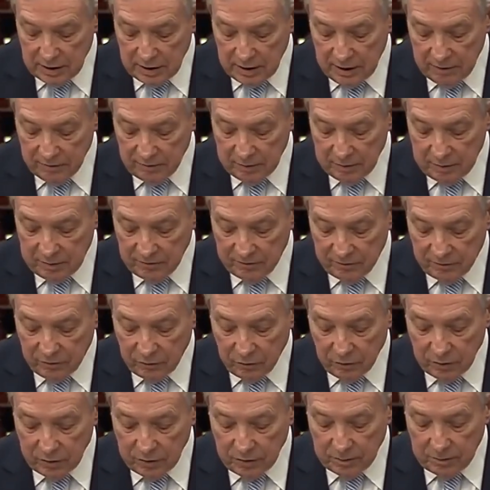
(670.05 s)
even
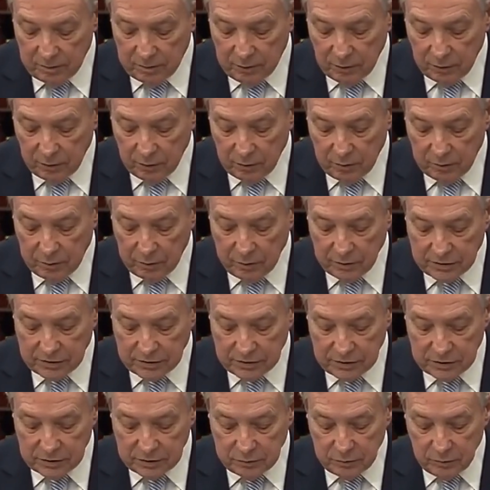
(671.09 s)
before the Bureau of
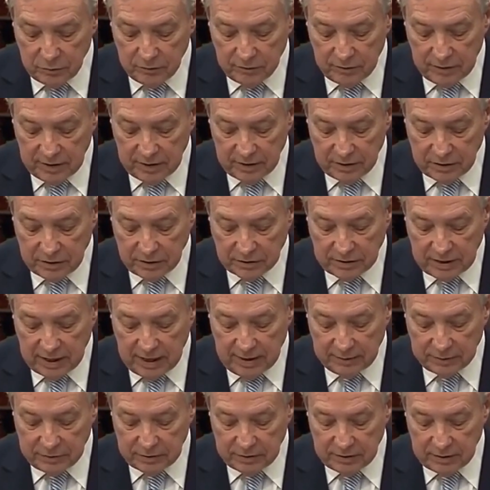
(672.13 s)
Prisons moved into
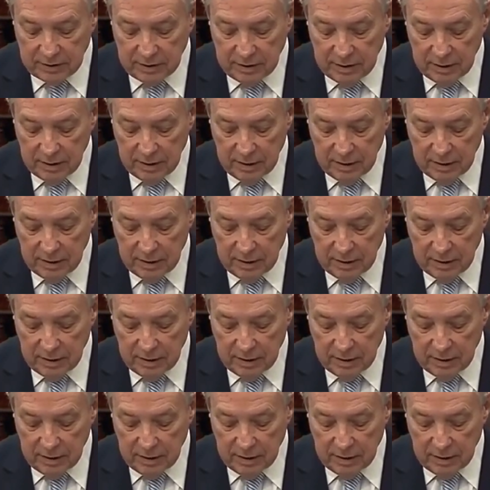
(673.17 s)
Thompson